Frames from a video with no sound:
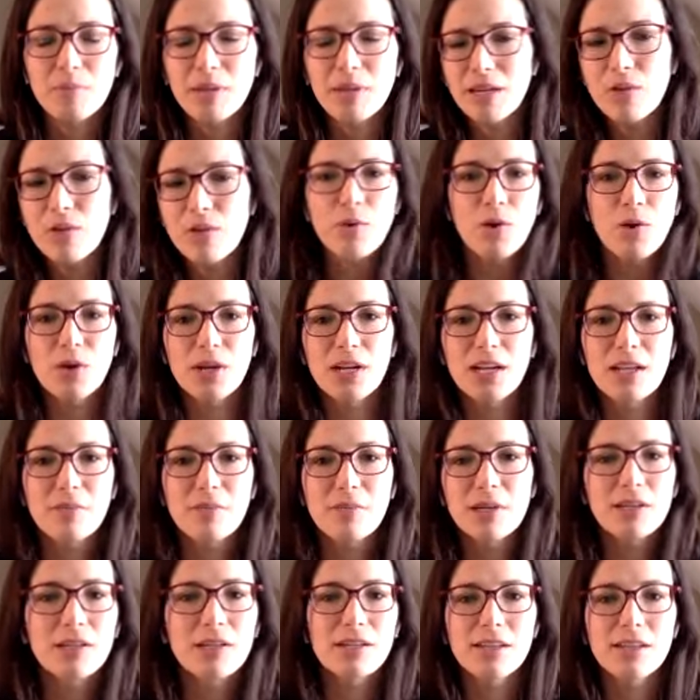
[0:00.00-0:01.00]
being awoken in
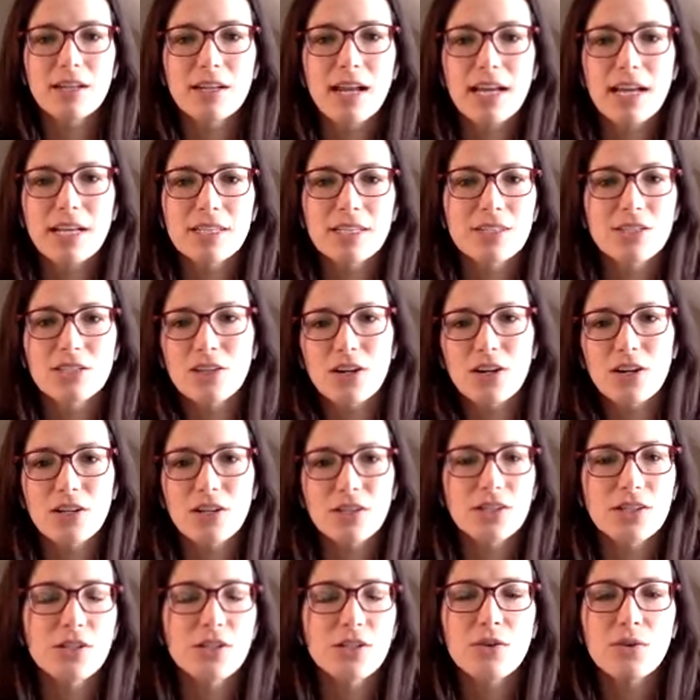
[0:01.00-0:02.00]
the middle of the night.
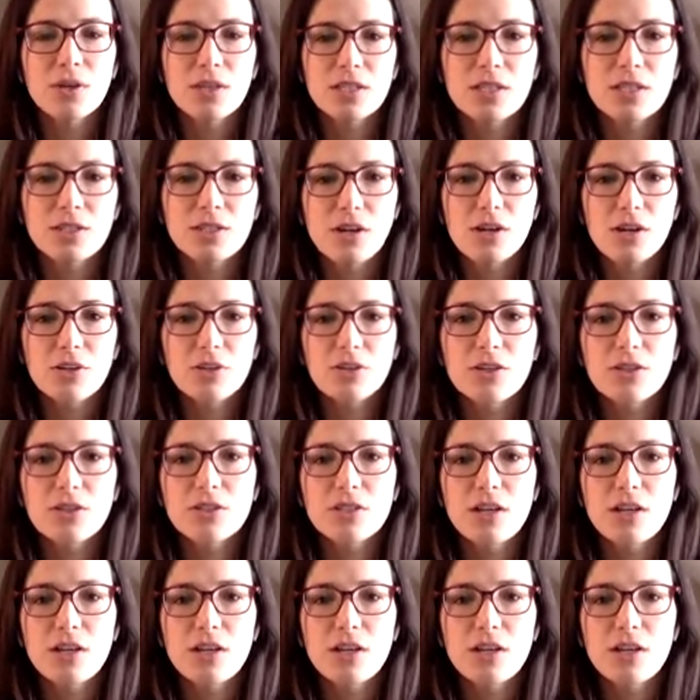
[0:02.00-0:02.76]
You don't want to startle